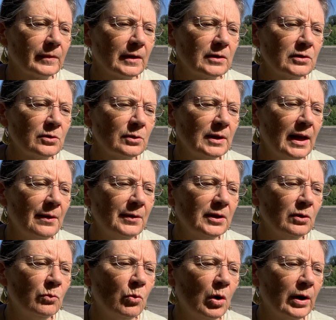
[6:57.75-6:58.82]
So allowing
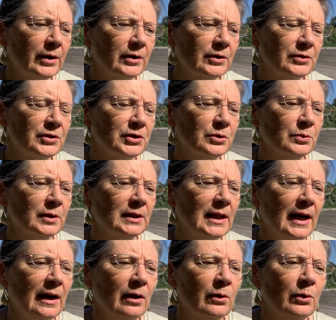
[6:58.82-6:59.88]
the water to
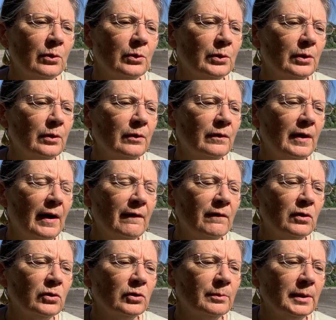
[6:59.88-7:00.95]
allow that
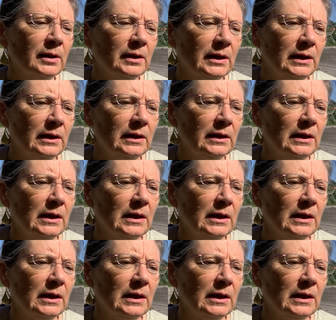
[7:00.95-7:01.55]
vulnerability.